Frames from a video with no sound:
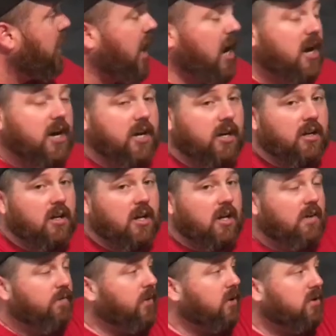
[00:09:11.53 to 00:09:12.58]
area,
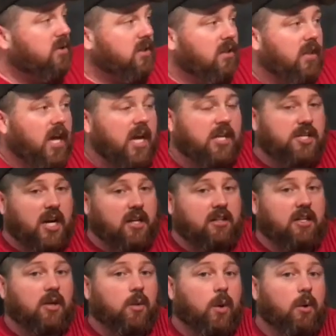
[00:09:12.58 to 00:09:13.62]
there was a ledge out
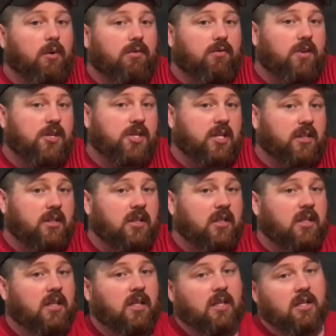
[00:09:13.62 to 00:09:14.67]
there where we were fishing.
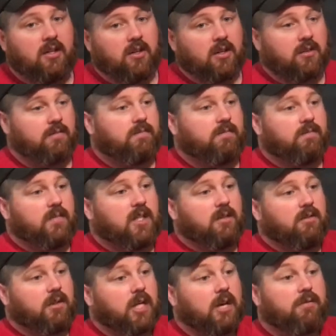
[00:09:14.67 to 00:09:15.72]
Or
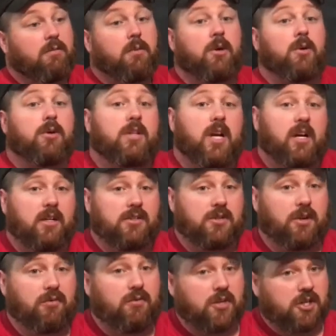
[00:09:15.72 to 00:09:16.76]
get familiar with the areas
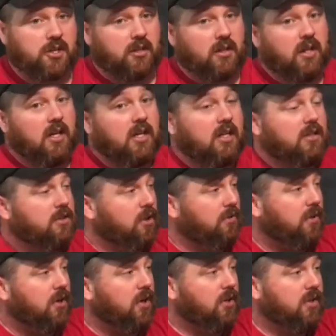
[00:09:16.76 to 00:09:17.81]
you're fishing. So if
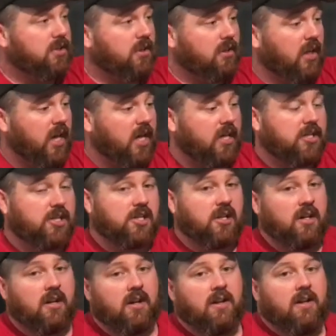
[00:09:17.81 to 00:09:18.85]
you know there's a ledge,
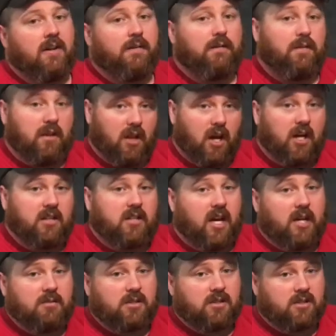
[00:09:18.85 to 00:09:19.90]
a lot of
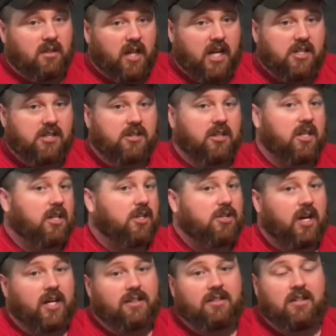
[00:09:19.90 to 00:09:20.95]
times those ledges are going to
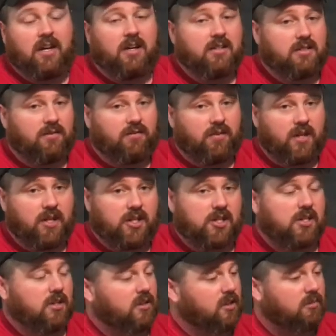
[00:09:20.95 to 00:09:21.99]
attract tons of
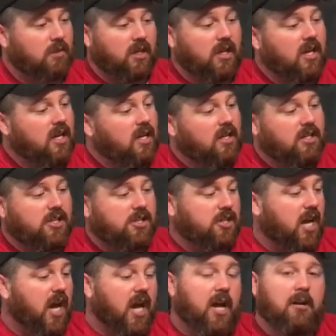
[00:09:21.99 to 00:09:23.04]
fish. There's going to be
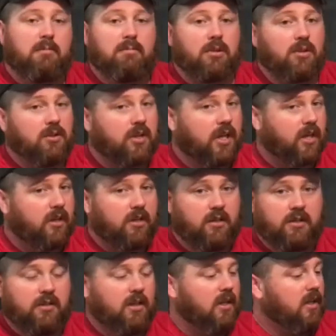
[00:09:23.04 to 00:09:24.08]
shad,
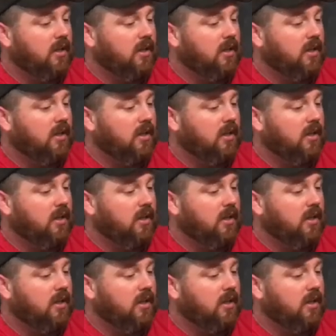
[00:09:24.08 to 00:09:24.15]
bluegill,